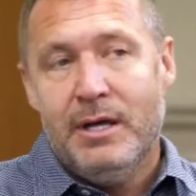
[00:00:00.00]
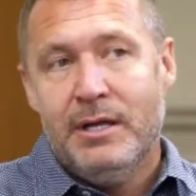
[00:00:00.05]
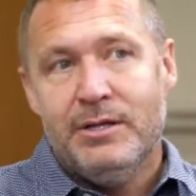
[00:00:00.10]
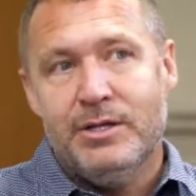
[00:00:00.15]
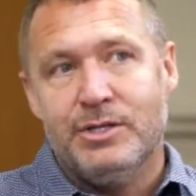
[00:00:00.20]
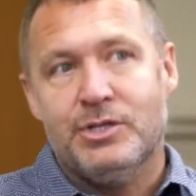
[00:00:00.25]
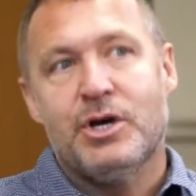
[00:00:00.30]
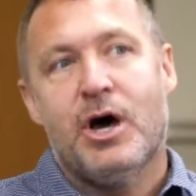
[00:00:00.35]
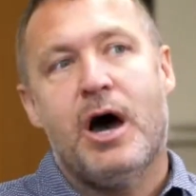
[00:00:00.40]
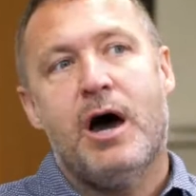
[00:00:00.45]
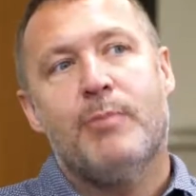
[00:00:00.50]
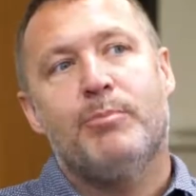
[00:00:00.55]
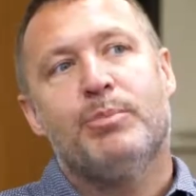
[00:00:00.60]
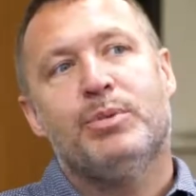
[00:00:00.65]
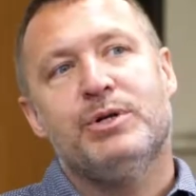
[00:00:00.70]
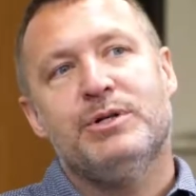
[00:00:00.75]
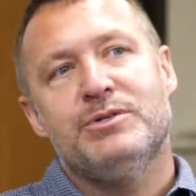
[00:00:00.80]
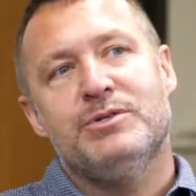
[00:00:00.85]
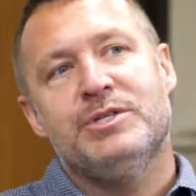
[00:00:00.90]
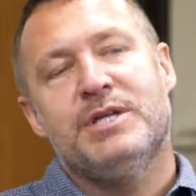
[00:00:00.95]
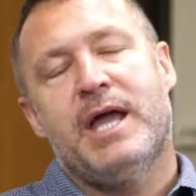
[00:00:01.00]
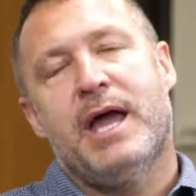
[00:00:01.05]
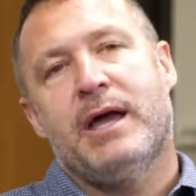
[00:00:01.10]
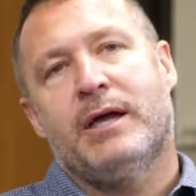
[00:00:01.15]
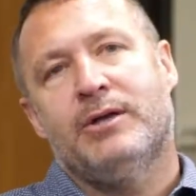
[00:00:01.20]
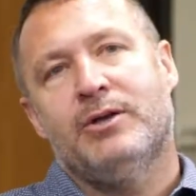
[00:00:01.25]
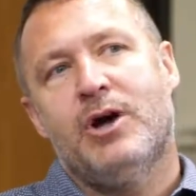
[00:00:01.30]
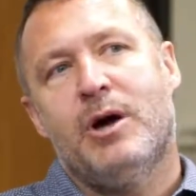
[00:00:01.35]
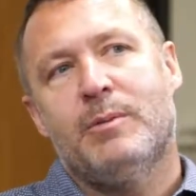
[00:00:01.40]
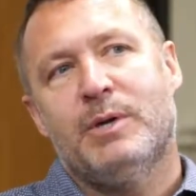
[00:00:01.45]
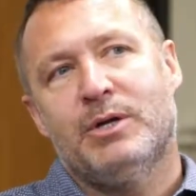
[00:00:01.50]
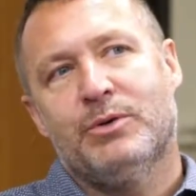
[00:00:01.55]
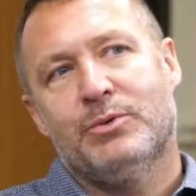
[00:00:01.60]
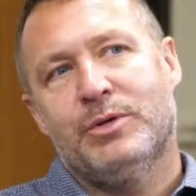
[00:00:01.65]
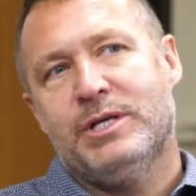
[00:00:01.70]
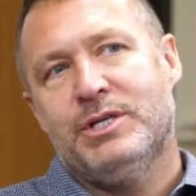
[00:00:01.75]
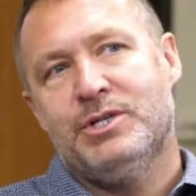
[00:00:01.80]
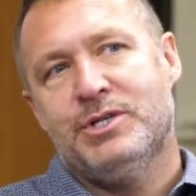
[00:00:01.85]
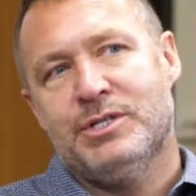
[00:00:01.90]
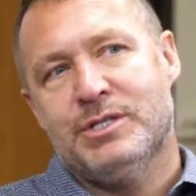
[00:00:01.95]
the top producing economic
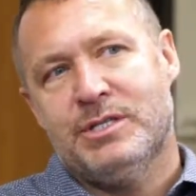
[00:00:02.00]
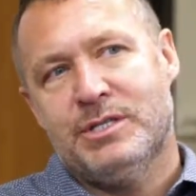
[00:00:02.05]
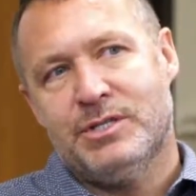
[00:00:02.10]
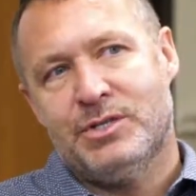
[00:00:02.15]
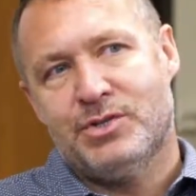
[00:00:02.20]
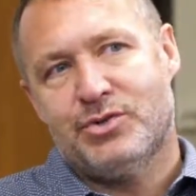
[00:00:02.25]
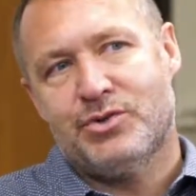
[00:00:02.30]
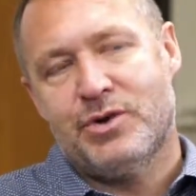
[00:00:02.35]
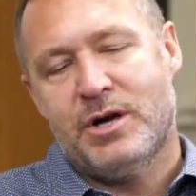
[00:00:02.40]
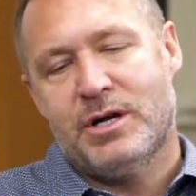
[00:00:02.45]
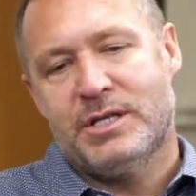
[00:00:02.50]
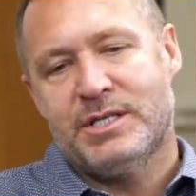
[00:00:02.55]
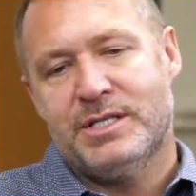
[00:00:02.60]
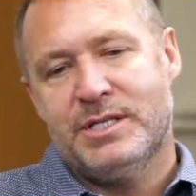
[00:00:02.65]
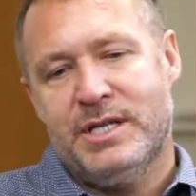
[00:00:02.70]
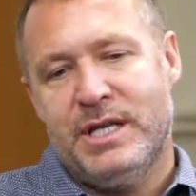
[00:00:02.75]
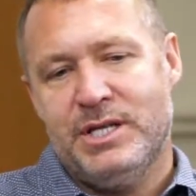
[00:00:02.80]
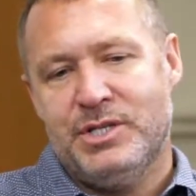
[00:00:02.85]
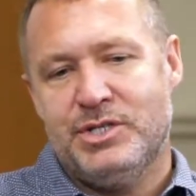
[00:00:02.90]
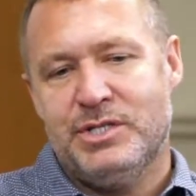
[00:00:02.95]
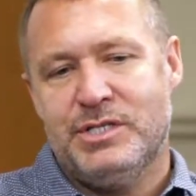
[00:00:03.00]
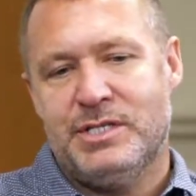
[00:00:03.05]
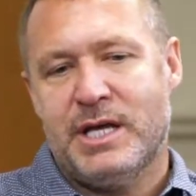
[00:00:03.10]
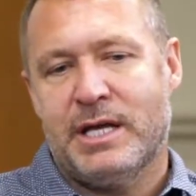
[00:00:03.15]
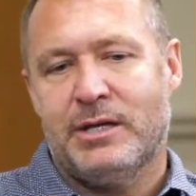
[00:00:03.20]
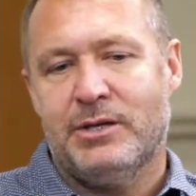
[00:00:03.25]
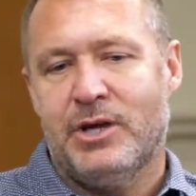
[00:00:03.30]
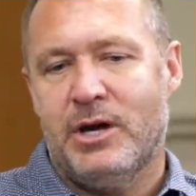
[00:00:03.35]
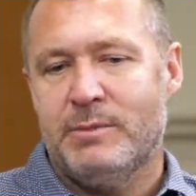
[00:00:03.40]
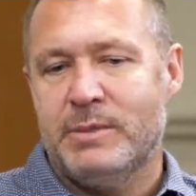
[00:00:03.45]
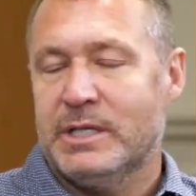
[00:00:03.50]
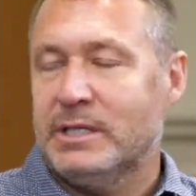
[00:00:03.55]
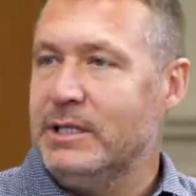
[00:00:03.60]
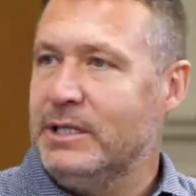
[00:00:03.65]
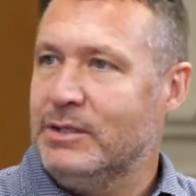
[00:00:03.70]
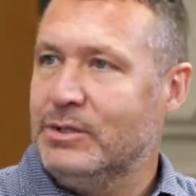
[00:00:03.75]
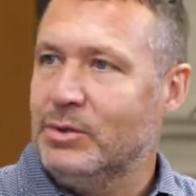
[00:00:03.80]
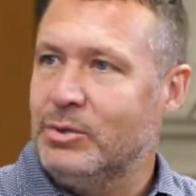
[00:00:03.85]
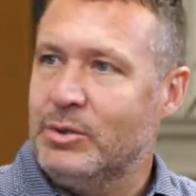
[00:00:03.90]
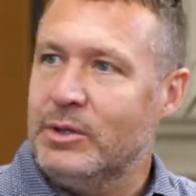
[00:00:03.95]
regions, the strongest nations
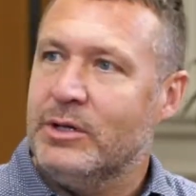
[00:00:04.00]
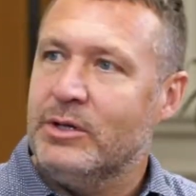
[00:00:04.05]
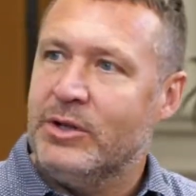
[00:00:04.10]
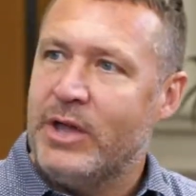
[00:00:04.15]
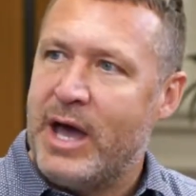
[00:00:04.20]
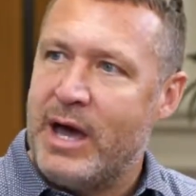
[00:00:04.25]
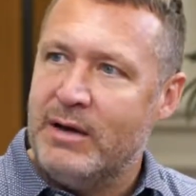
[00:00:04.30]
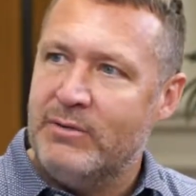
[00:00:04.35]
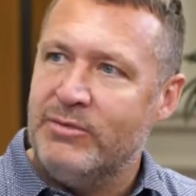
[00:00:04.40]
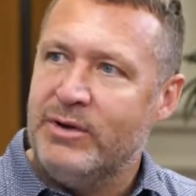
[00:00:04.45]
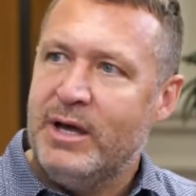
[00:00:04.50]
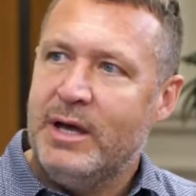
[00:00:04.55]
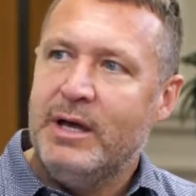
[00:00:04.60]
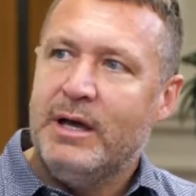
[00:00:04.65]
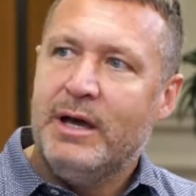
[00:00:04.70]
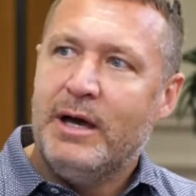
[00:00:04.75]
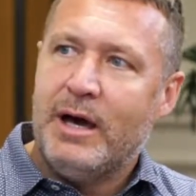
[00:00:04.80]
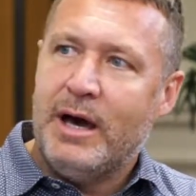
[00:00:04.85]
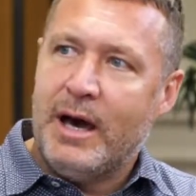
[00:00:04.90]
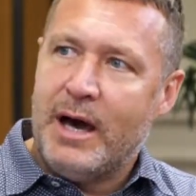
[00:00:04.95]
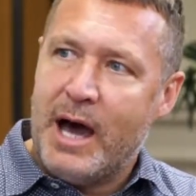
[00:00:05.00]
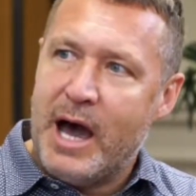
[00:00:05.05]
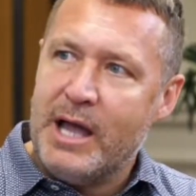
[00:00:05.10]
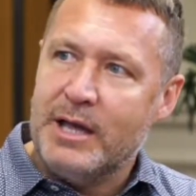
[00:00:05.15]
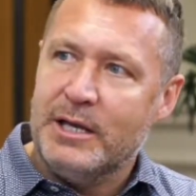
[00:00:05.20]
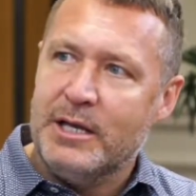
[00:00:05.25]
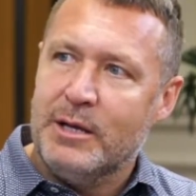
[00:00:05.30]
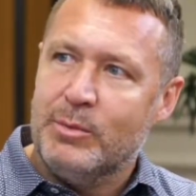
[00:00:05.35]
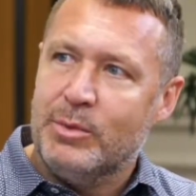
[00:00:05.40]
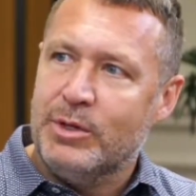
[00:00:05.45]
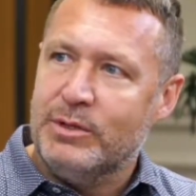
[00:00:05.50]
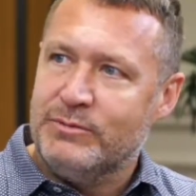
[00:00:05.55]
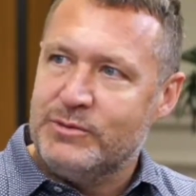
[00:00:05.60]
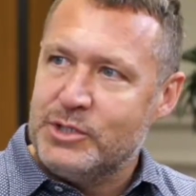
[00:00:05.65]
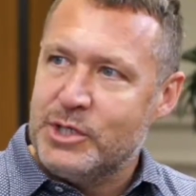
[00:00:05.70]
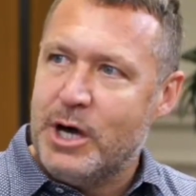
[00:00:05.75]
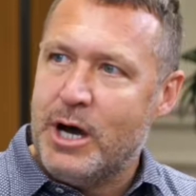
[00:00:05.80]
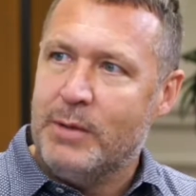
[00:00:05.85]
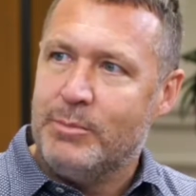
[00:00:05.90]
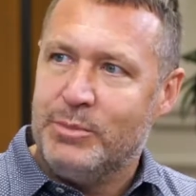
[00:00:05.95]
economically in the world, have a high number of
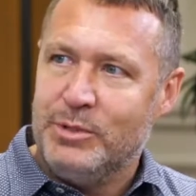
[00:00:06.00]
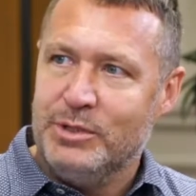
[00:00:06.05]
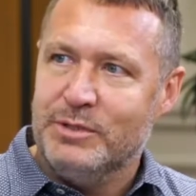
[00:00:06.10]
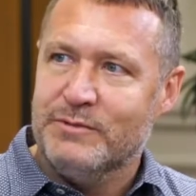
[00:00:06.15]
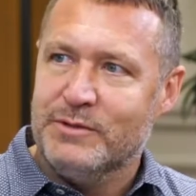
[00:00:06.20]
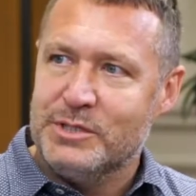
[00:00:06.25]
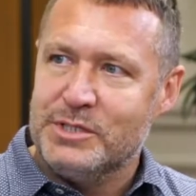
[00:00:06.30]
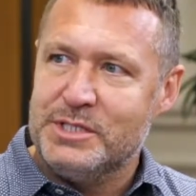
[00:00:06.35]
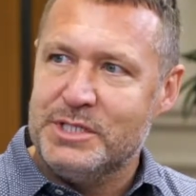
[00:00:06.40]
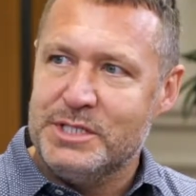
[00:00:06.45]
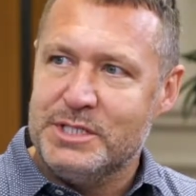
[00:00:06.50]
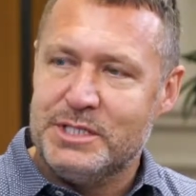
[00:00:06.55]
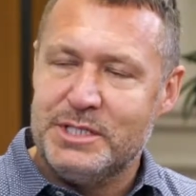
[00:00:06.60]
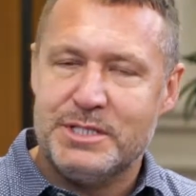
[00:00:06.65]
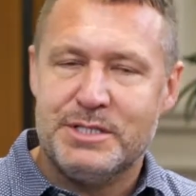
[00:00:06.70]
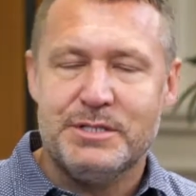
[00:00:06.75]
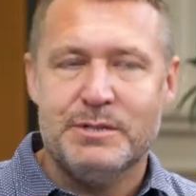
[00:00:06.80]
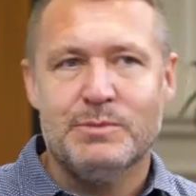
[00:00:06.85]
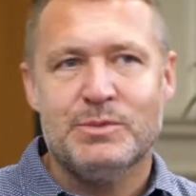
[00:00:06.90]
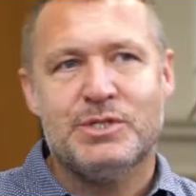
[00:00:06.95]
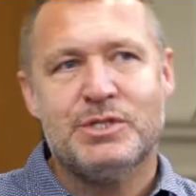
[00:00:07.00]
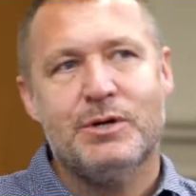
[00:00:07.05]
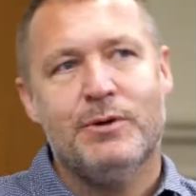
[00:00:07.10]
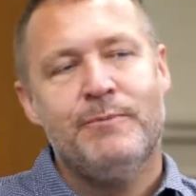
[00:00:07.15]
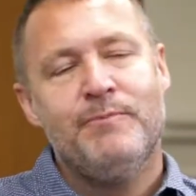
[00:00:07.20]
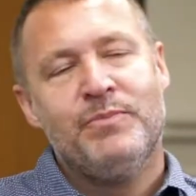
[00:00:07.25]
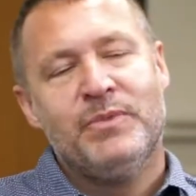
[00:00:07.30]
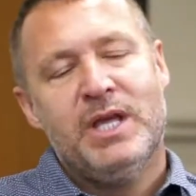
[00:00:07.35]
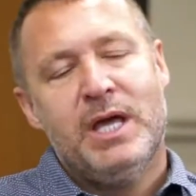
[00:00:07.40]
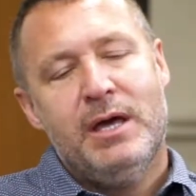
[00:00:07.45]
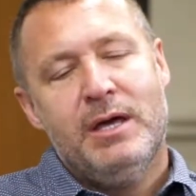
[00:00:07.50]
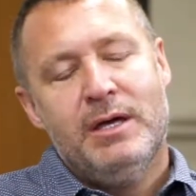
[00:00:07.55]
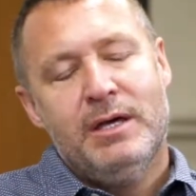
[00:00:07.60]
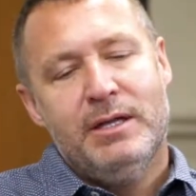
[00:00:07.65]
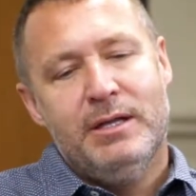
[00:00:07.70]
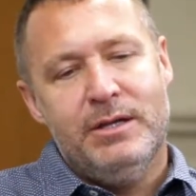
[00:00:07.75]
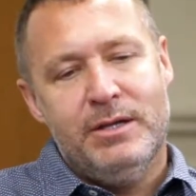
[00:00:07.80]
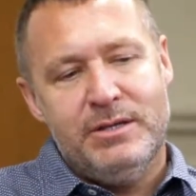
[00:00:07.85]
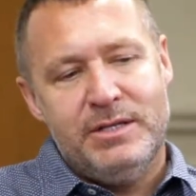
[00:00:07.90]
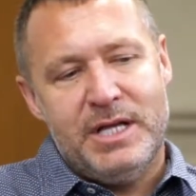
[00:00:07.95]
top university systems. So
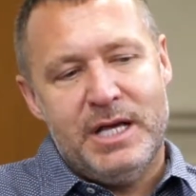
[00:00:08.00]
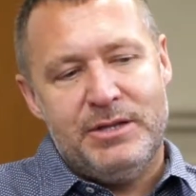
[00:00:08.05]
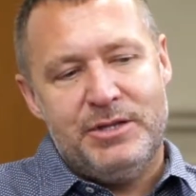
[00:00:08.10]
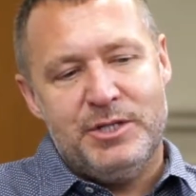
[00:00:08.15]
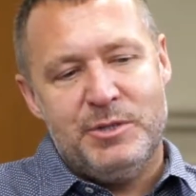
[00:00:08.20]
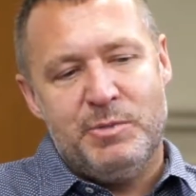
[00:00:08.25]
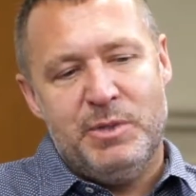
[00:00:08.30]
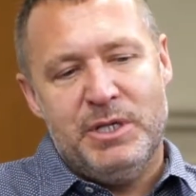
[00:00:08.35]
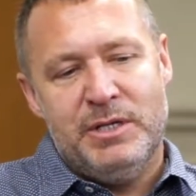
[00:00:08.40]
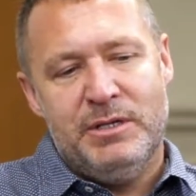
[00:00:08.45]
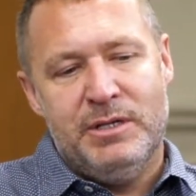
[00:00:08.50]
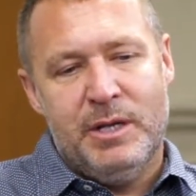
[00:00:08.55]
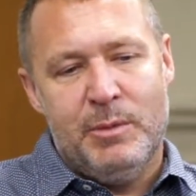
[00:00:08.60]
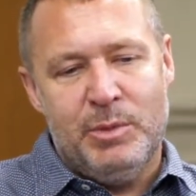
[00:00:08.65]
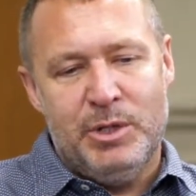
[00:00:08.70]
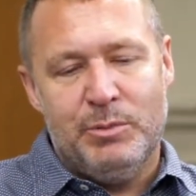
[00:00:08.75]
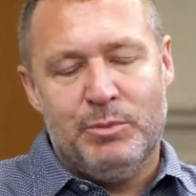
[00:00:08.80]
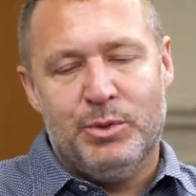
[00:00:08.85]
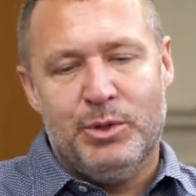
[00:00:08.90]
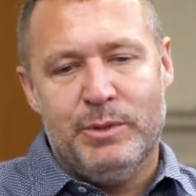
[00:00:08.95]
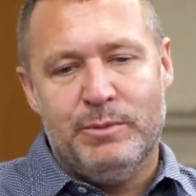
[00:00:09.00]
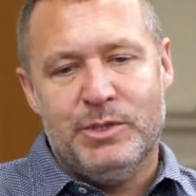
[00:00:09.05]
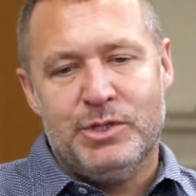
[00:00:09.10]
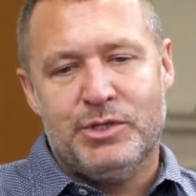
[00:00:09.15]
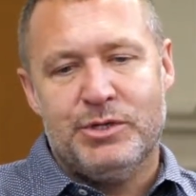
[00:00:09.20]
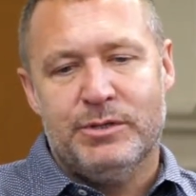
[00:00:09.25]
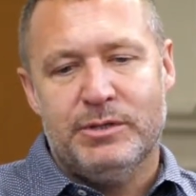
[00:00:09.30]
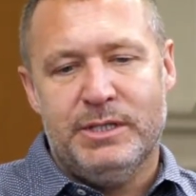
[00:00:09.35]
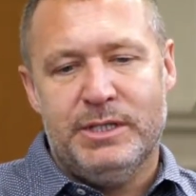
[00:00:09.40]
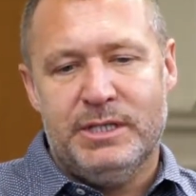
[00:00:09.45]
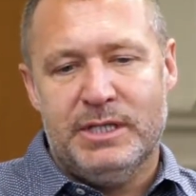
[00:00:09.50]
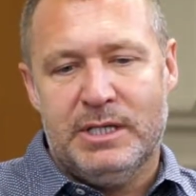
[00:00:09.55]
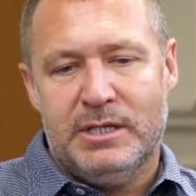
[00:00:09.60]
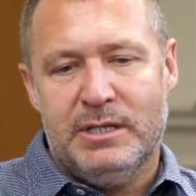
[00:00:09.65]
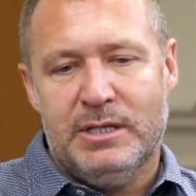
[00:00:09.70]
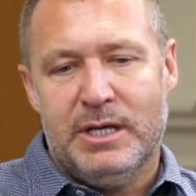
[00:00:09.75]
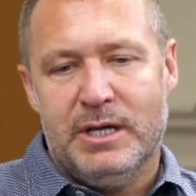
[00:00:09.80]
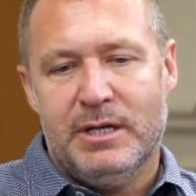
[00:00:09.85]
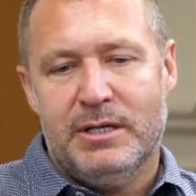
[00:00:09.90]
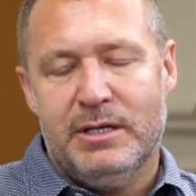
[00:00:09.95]
their death has been a bit prematurely
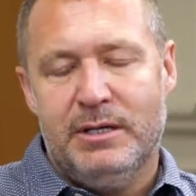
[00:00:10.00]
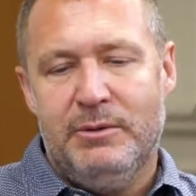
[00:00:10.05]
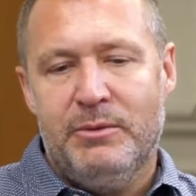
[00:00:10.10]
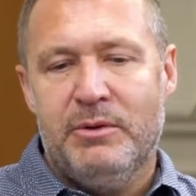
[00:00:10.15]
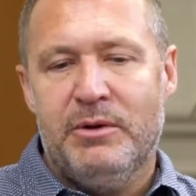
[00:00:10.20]
declared.